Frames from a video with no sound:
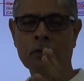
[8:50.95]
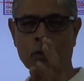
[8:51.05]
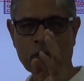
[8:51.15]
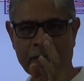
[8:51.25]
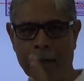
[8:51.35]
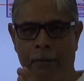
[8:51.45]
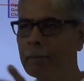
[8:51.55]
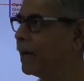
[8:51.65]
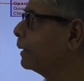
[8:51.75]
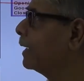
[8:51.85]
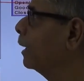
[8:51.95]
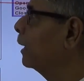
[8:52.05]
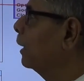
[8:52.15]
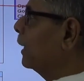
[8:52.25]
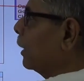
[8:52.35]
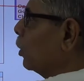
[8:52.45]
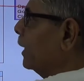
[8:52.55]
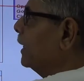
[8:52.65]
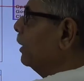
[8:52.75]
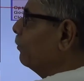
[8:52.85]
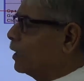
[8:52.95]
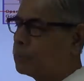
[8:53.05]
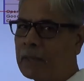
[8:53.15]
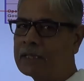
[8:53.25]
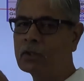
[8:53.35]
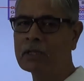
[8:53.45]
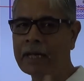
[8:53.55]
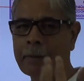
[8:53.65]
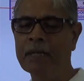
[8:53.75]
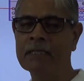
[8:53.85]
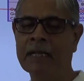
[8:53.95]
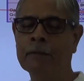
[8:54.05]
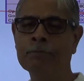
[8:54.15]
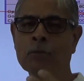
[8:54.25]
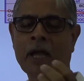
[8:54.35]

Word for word: to the de- by recording invoice price on the debit side